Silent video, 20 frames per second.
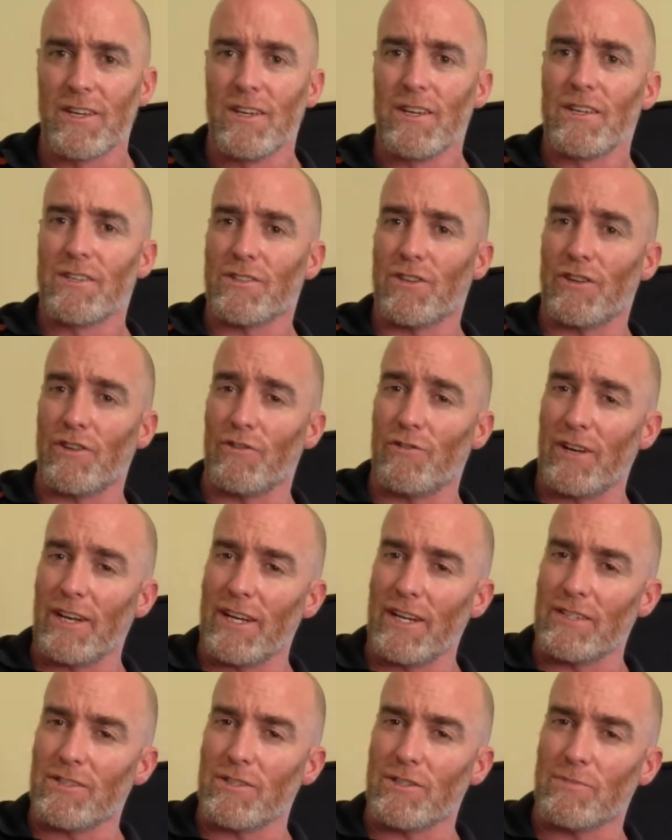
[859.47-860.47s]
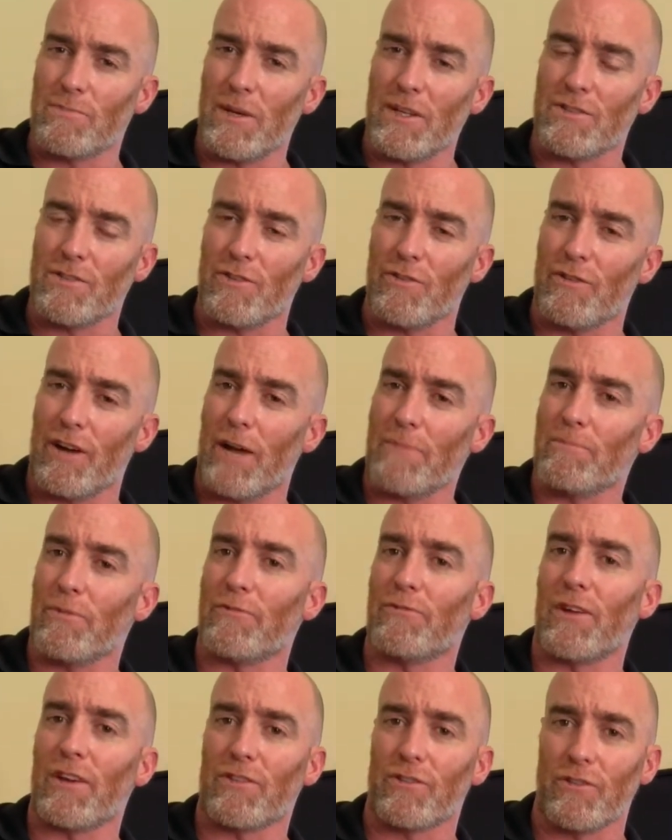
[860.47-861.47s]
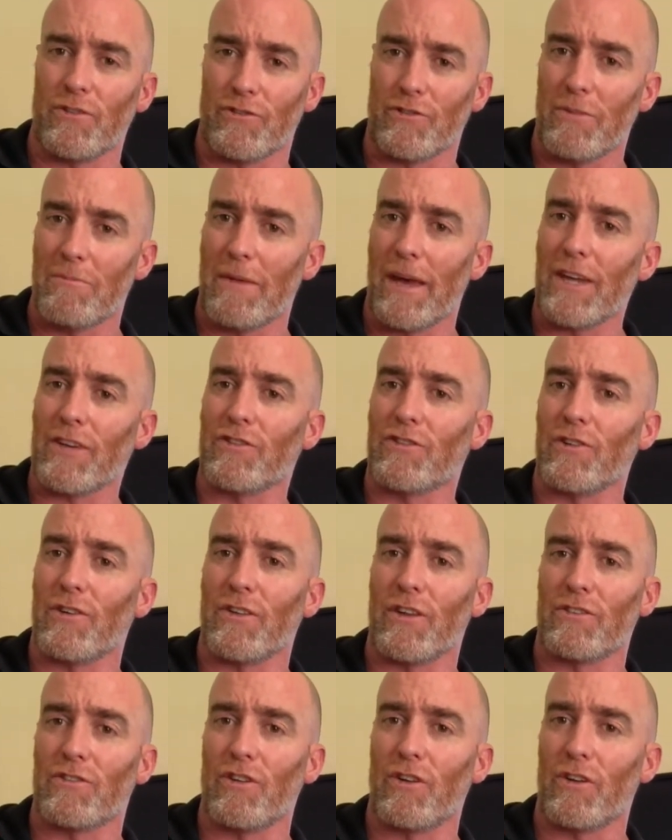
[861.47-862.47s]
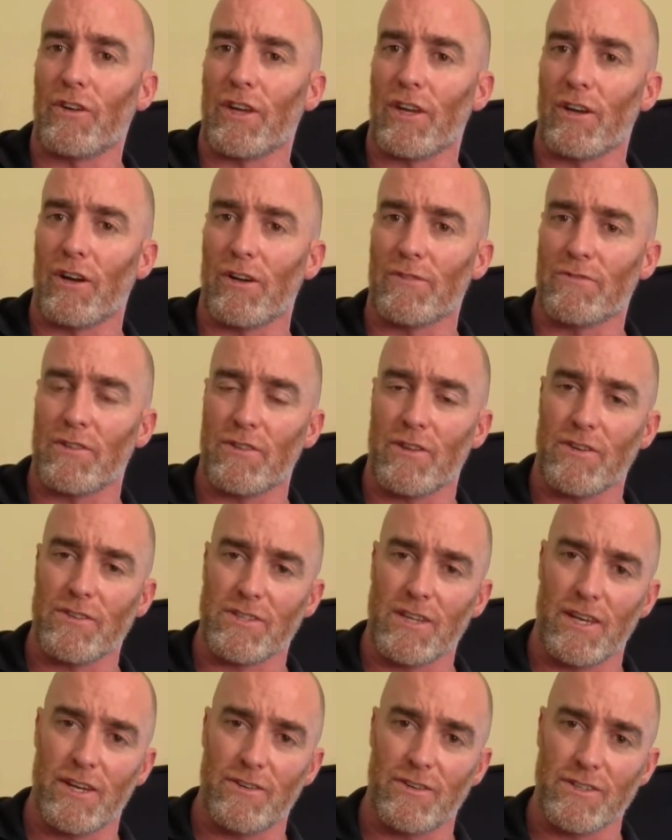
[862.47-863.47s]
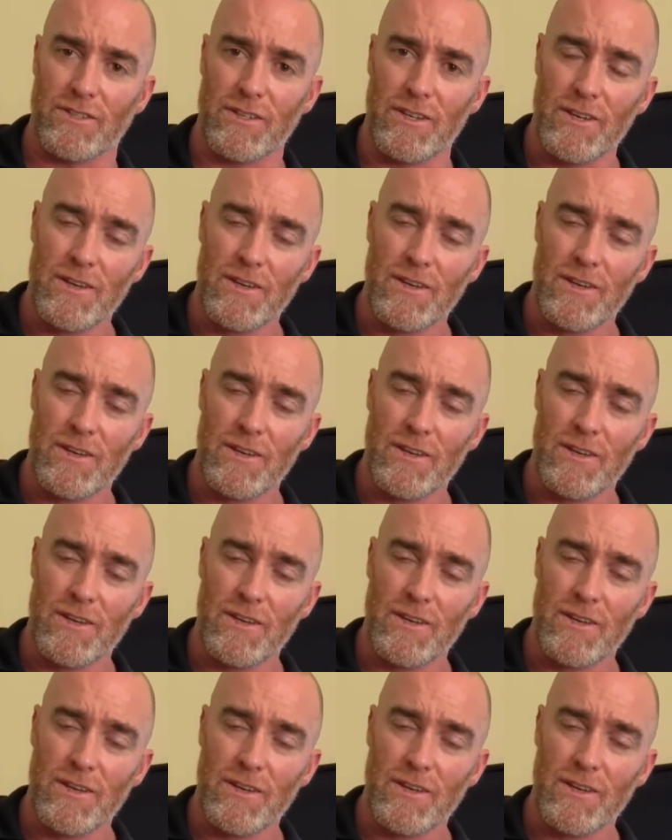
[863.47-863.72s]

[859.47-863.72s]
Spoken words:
so you really need to speak to the right professionals to make sure that you're looking after those areas.